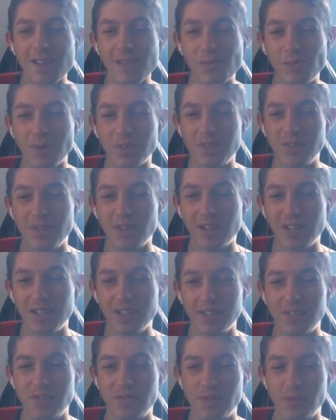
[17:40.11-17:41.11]
What's funny
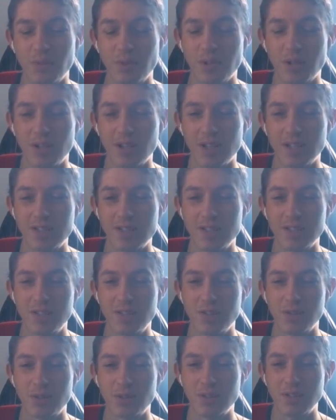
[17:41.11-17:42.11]
is from an Augustus
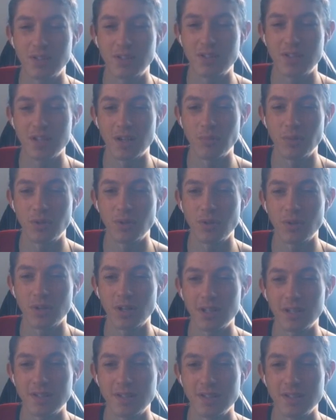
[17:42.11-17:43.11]
you can summon an
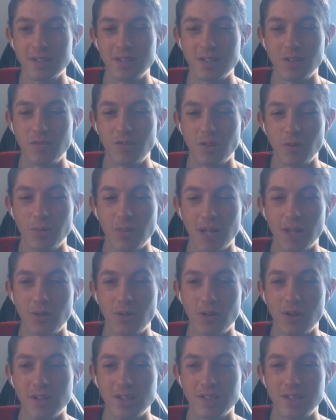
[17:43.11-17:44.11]
Augustus, and from that
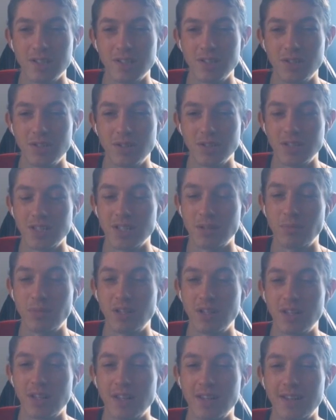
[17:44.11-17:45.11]
Augustus you can summon
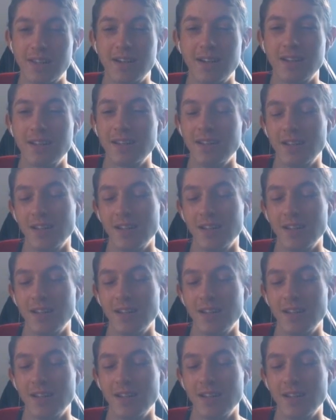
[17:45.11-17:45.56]
another card.